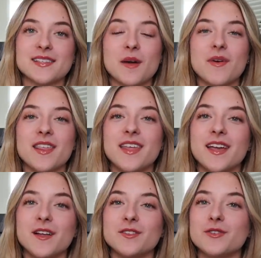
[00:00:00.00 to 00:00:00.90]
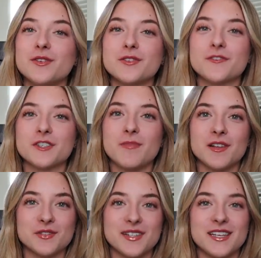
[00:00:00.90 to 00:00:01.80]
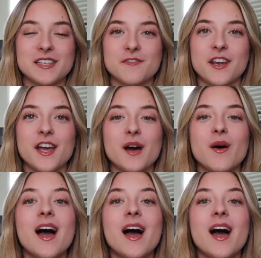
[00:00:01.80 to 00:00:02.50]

and I want to thank Lulu's for sponsoring today's video.